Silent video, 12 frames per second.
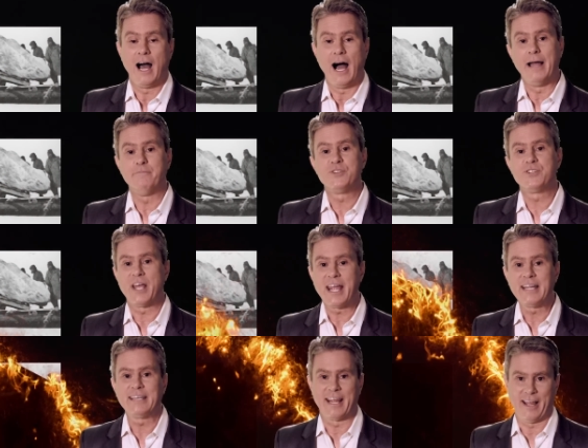I'm
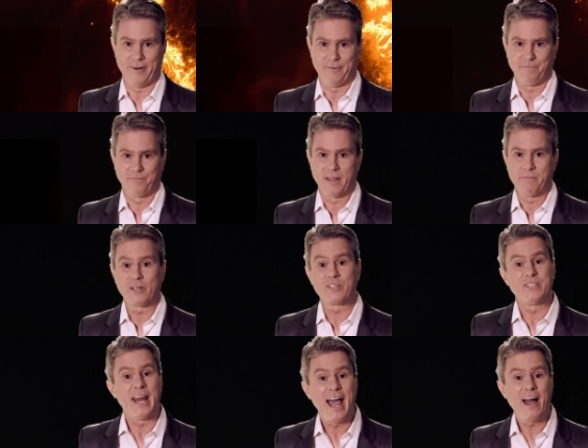sane now,
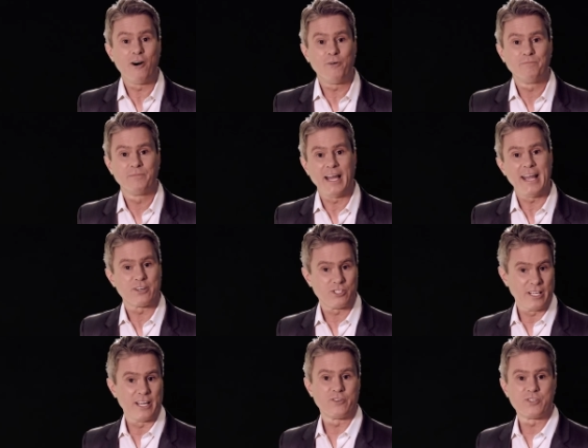because now I
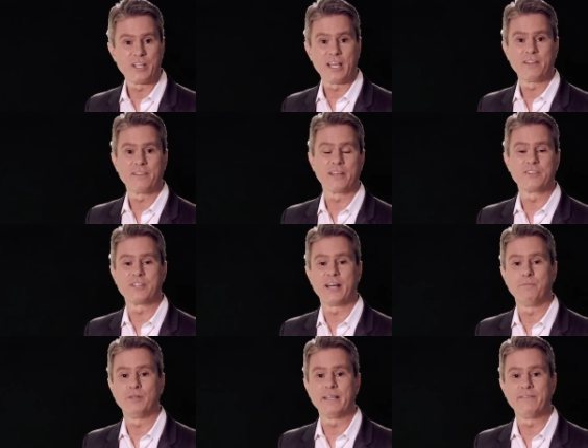actually understand the things that
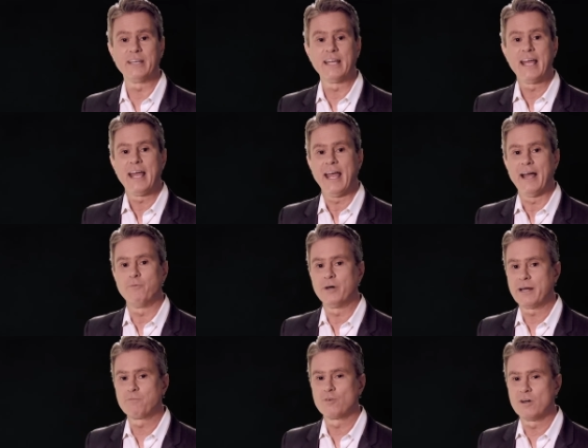I believe in, and
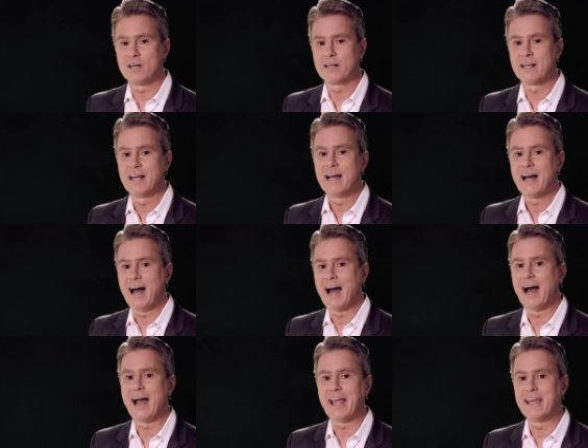when I'm wrong,
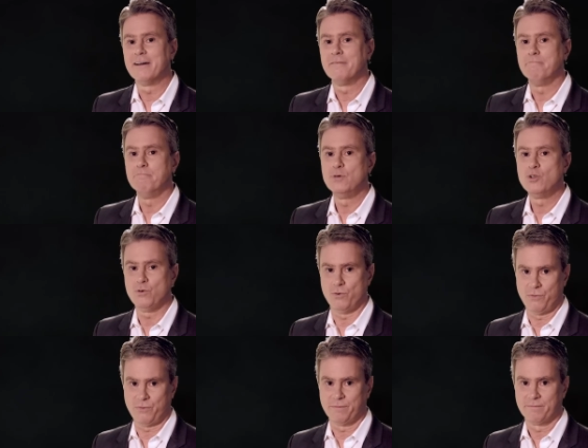I
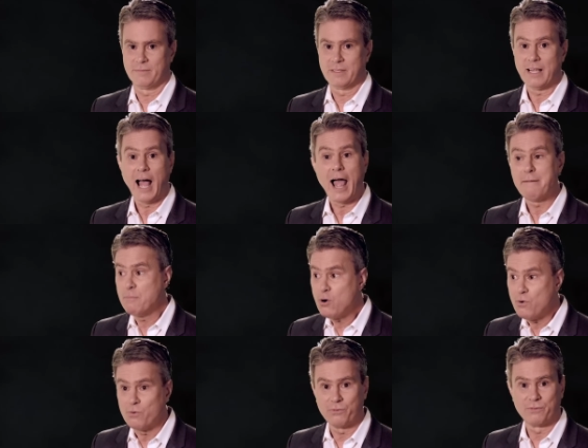move. I
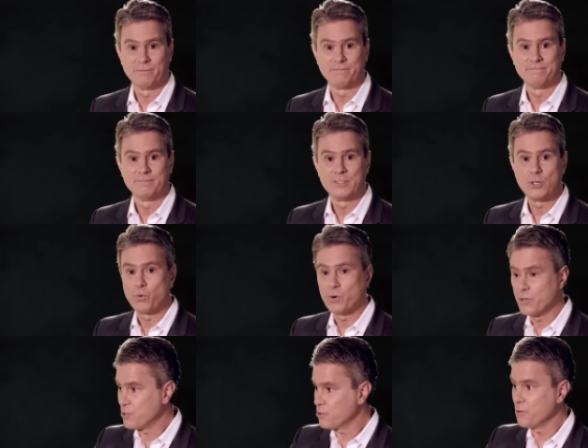move to
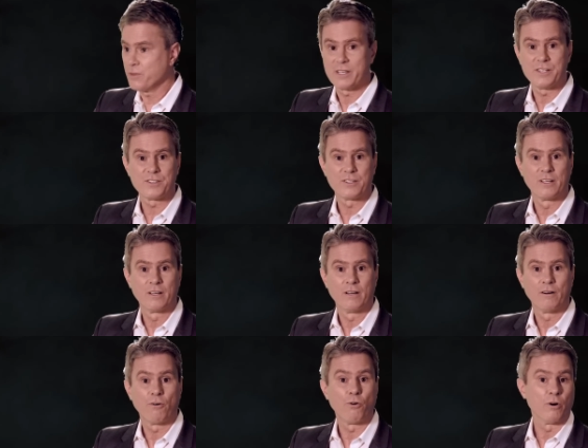where the truth is,
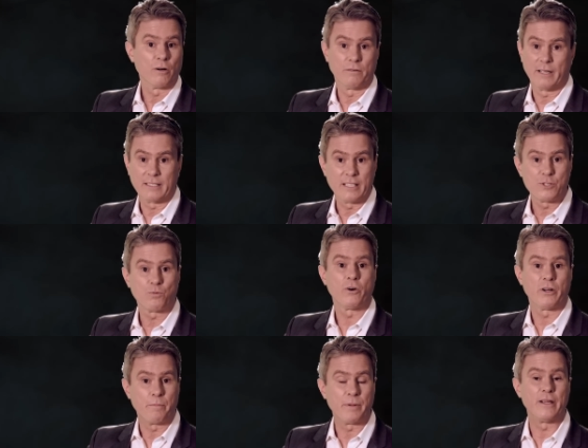or at least where
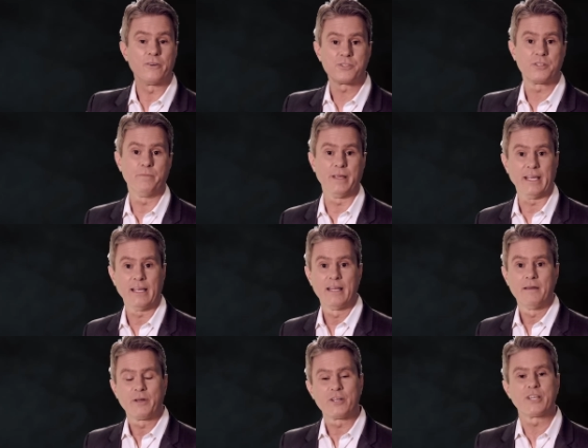it appears to be,
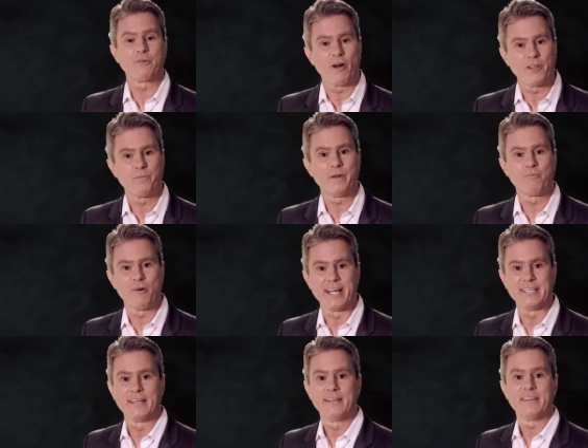because I'd rather be
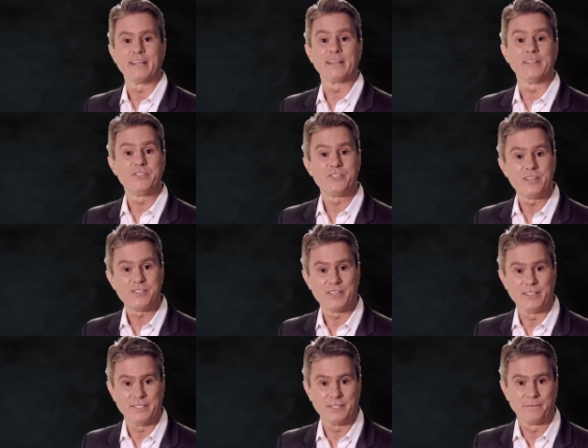right than
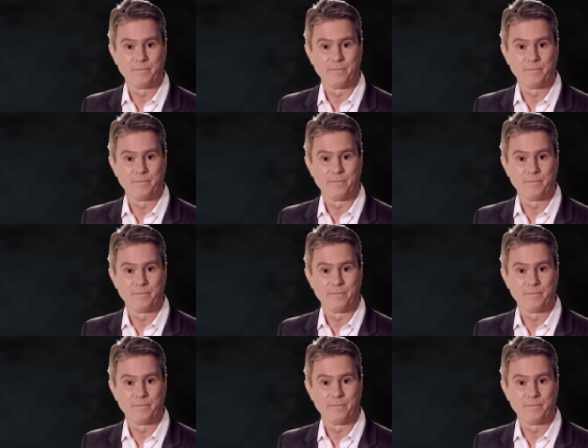consistent.